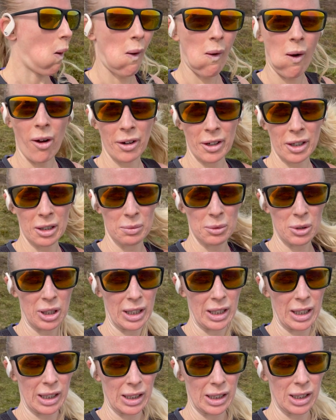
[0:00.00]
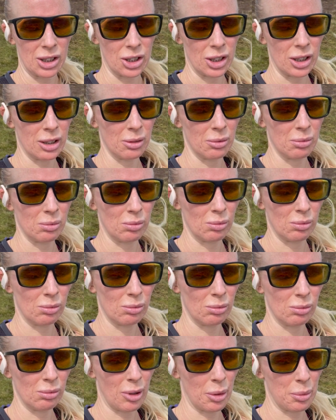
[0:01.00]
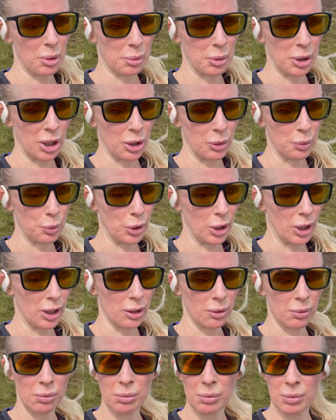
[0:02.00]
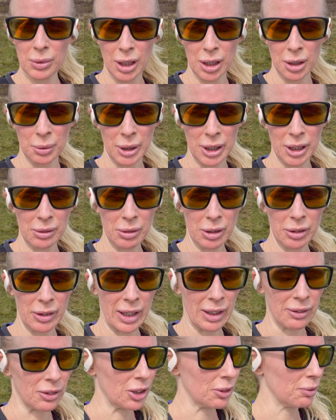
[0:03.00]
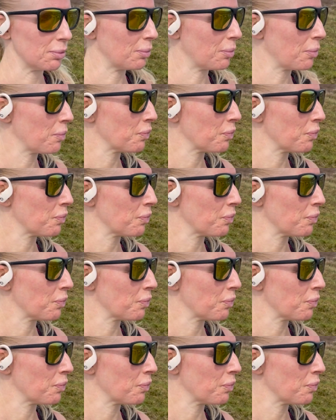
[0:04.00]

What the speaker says: I think I'm still in Lancashire. Maybe I'm in Cumbria. Anyway, irrelevant.